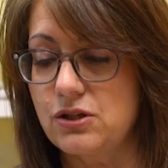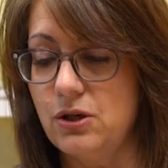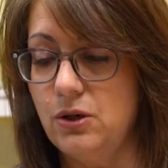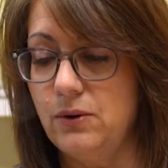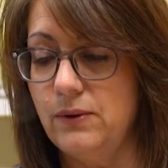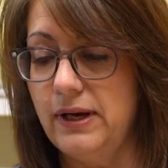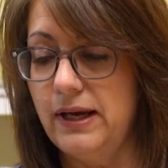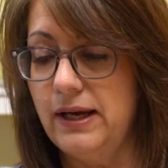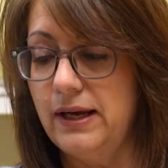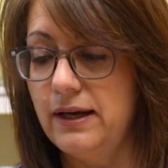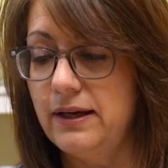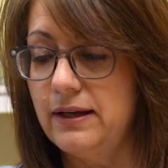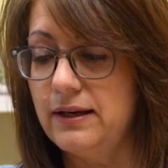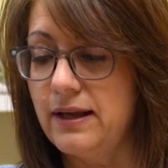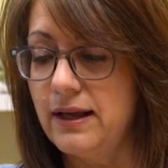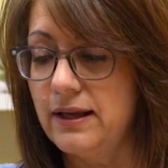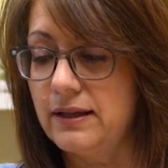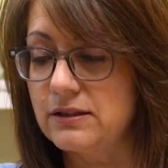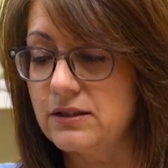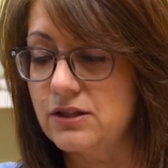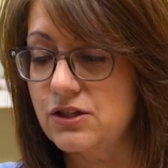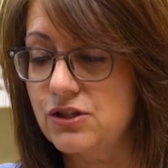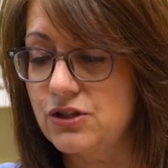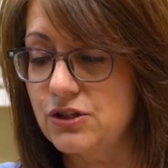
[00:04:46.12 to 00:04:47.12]
go ahead
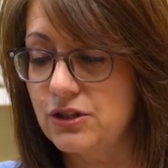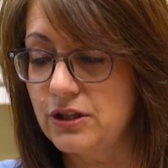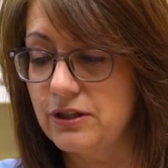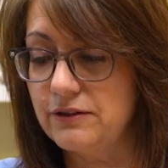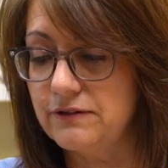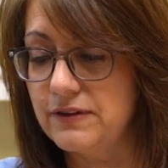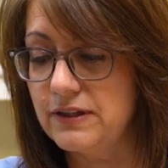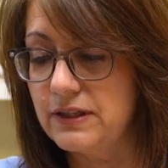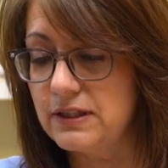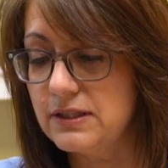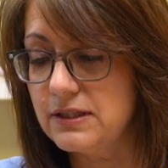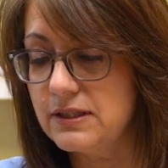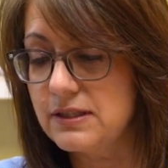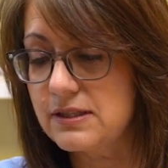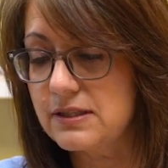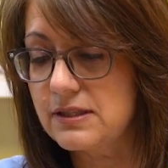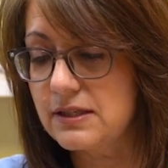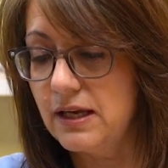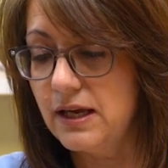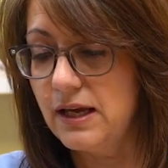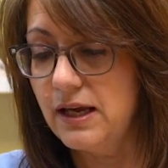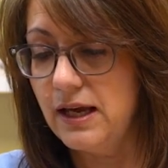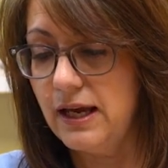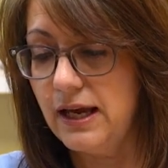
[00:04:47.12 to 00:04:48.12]
and serve this.
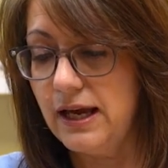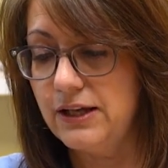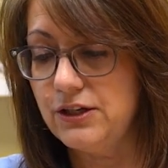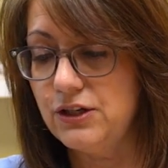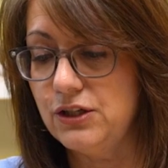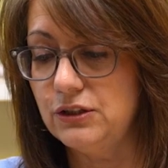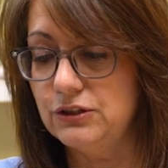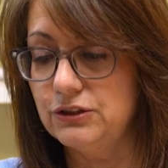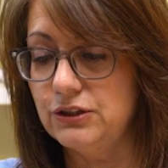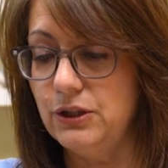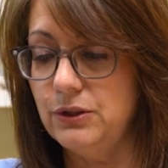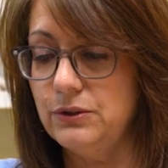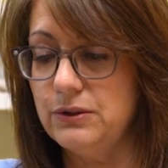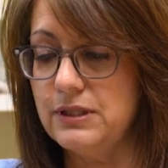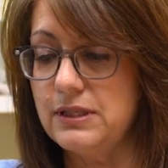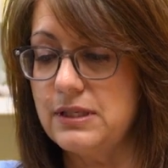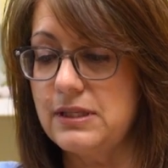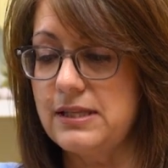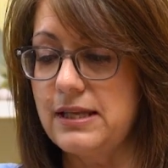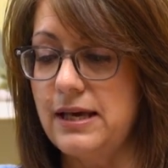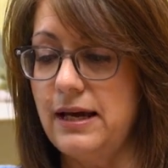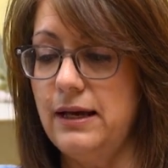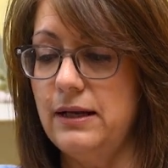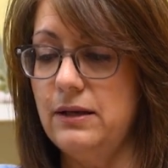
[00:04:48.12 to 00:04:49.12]
And you'll notice
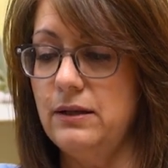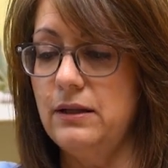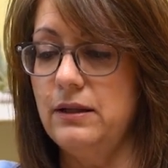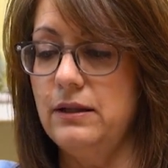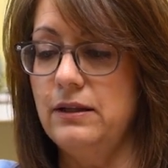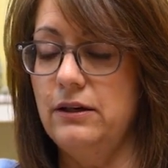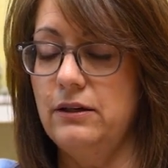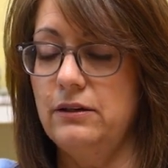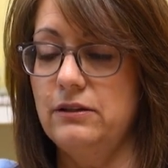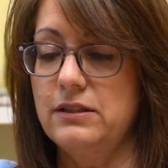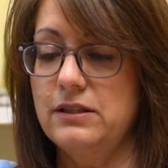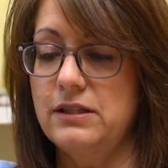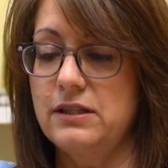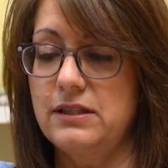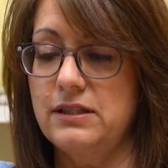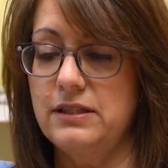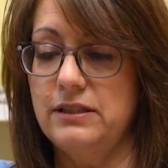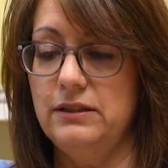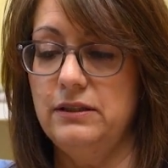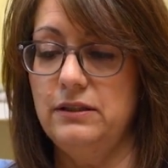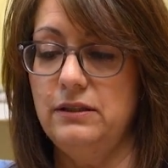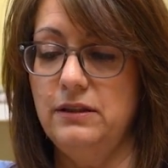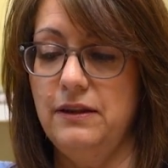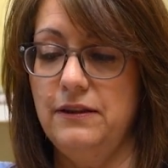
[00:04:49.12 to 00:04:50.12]
that there is
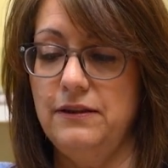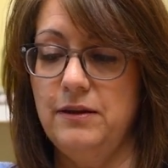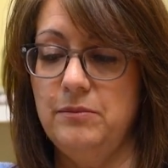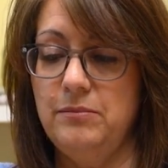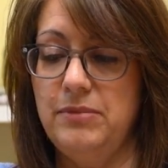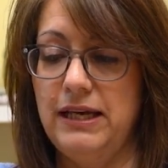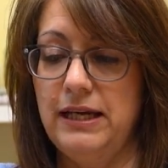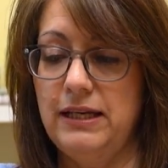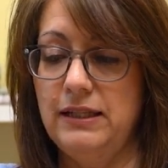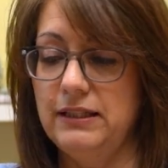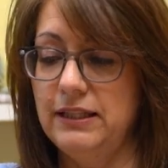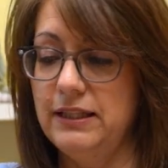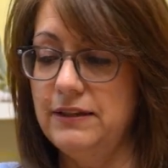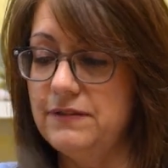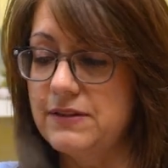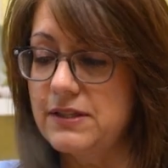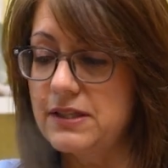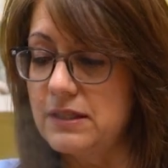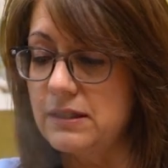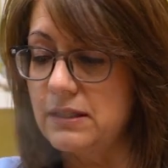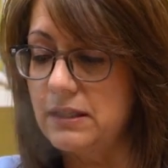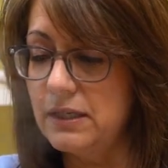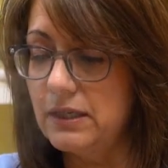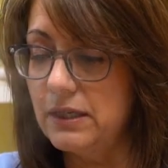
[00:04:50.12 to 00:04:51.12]
still the bay leaves
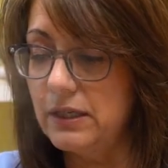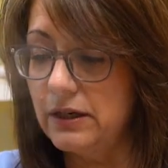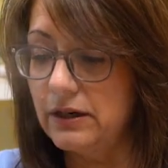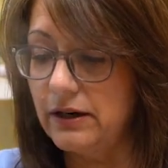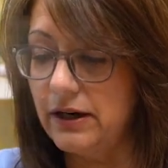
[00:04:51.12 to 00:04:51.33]
in here,